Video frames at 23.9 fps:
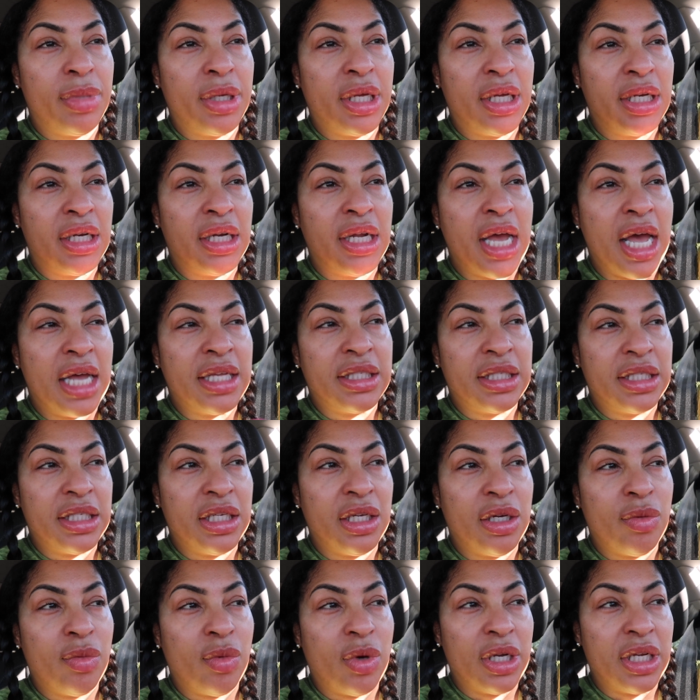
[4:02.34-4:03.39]
but I
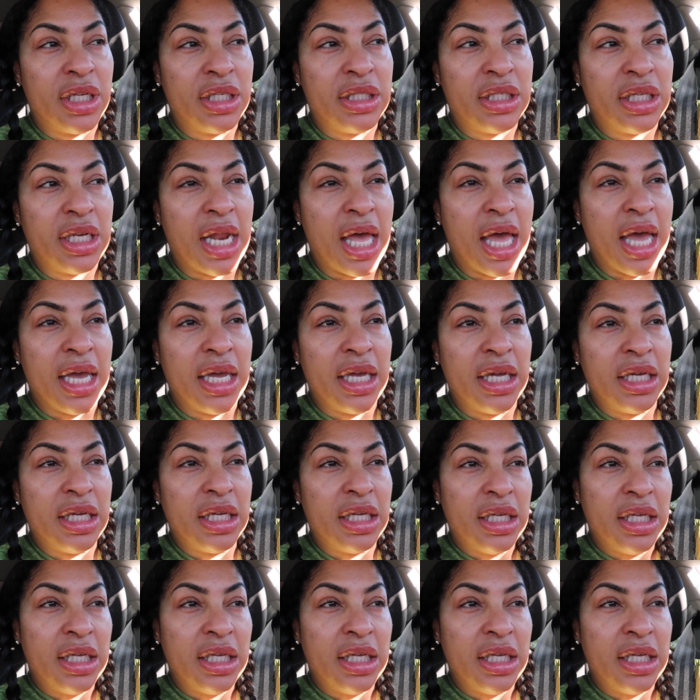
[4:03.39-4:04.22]
still wanted to like